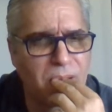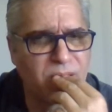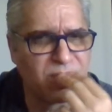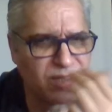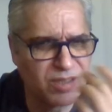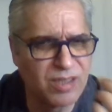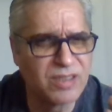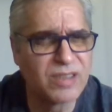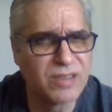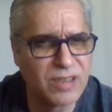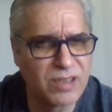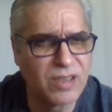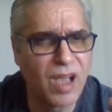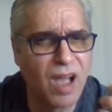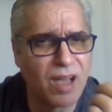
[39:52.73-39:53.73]
This just is
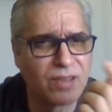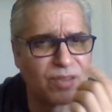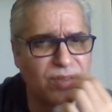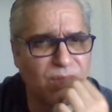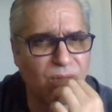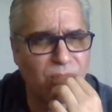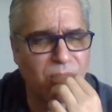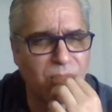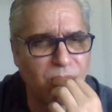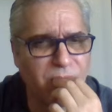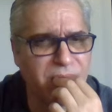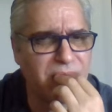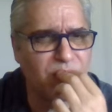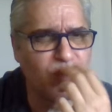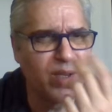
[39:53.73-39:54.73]
a talk show.
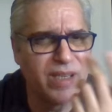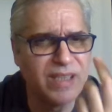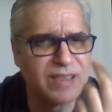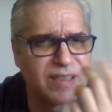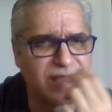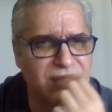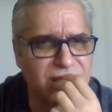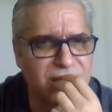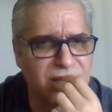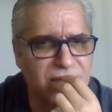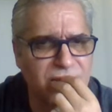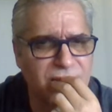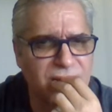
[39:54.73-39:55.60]
What is this?